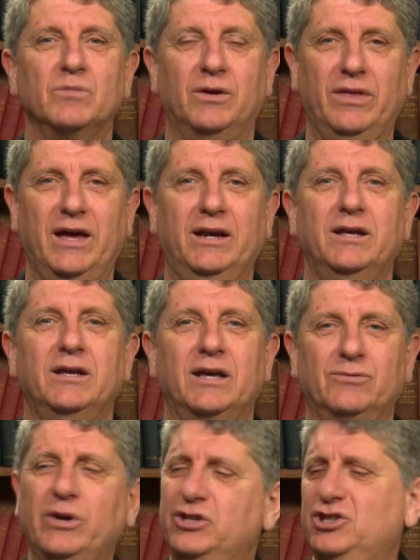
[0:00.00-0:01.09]
that
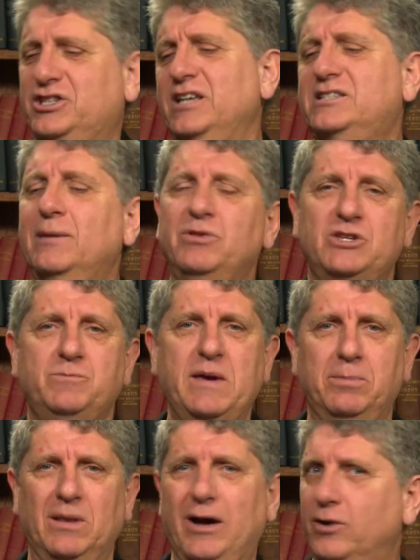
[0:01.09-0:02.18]
if we could just get some of these
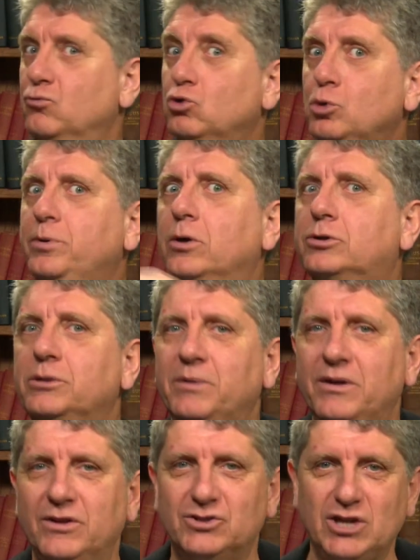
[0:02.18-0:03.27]
people out and Rubio could be
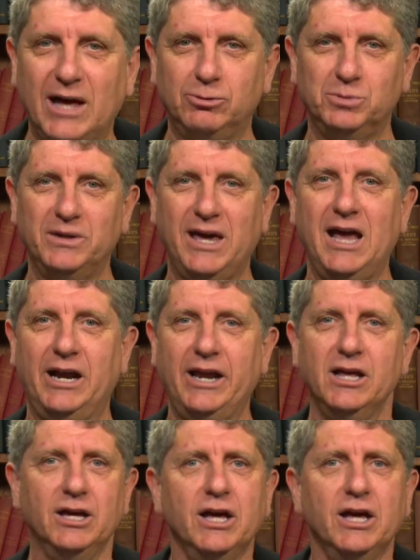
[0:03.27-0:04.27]
the establishment candidate,